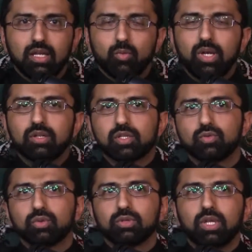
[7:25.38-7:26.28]
When
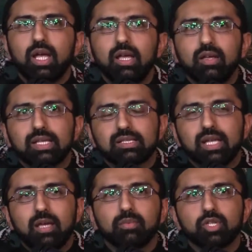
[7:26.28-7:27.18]
Rasulullah
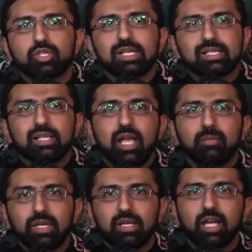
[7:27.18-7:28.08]
established the
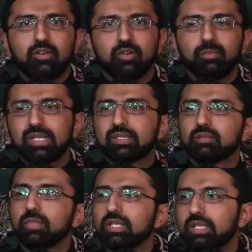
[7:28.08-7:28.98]
Islamic government
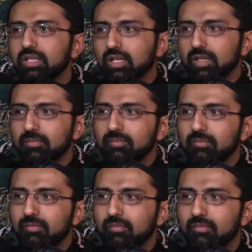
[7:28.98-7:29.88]
in Medina,
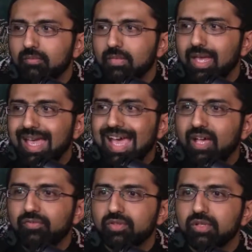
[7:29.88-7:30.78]

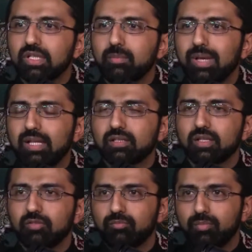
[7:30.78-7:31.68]
after the
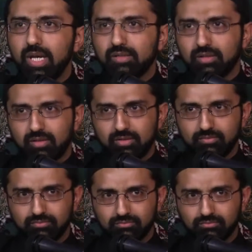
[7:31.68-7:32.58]
Battle of Badr,
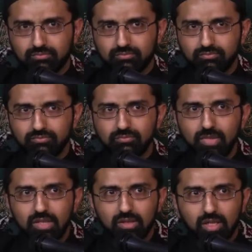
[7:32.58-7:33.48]

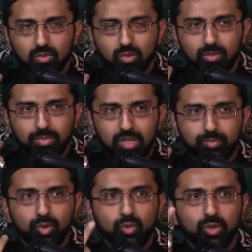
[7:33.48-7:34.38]
there were
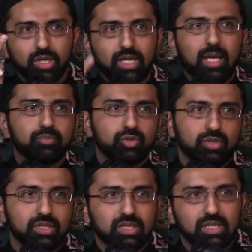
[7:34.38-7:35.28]
people who were
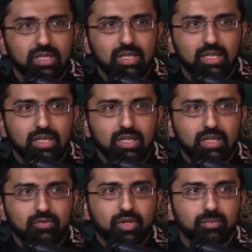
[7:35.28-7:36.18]
captured
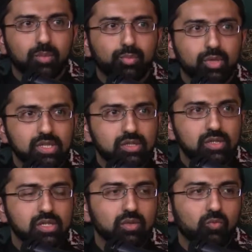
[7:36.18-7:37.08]
from the
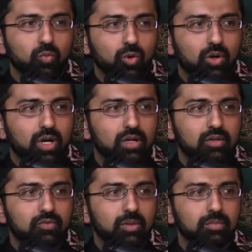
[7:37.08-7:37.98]
prisoners of
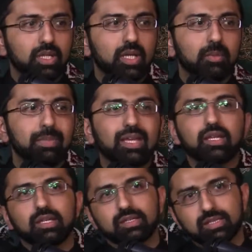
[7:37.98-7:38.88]
war from the
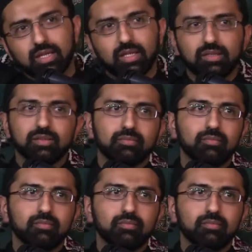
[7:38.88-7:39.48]
Meccan side.